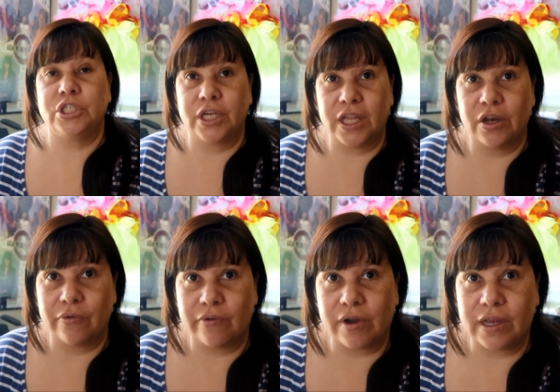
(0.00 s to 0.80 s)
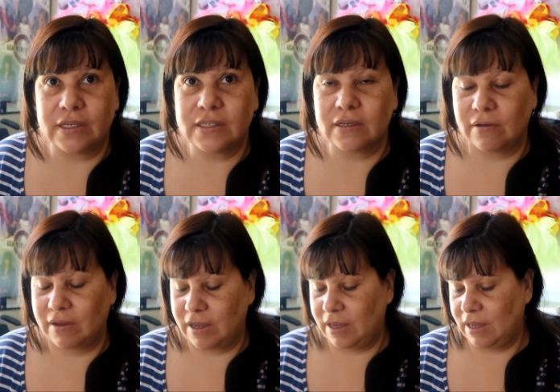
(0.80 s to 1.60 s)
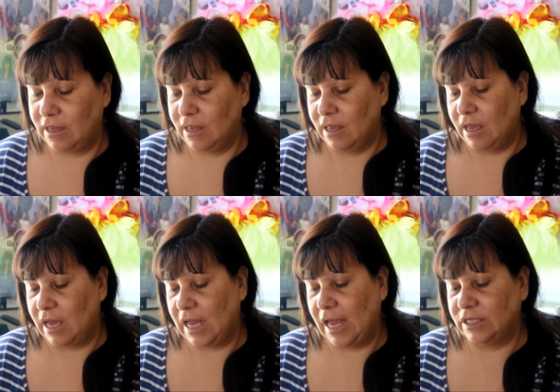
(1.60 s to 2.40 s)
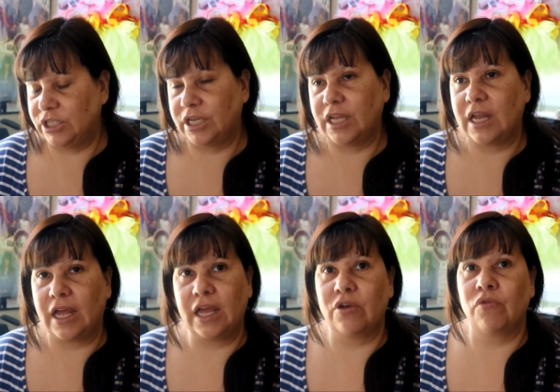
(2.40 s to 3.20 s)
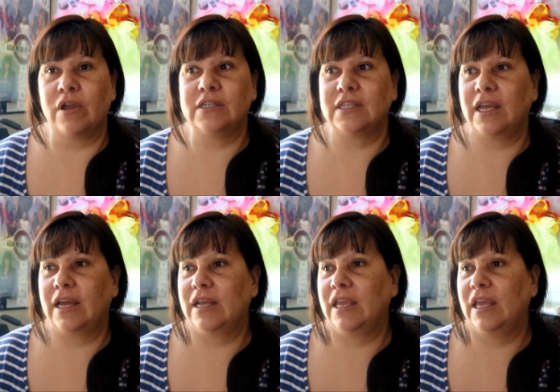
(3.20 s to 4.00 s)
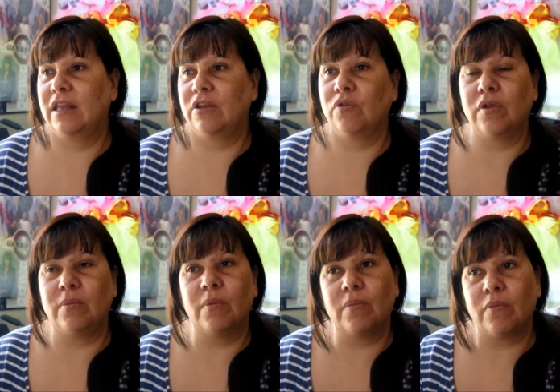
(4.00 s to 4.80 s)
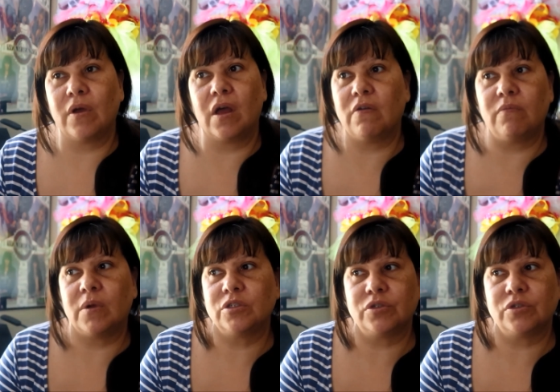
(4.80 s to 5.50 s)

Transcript: chicken and rice. Okay, I had chicken, I had rice, I had a can of cream of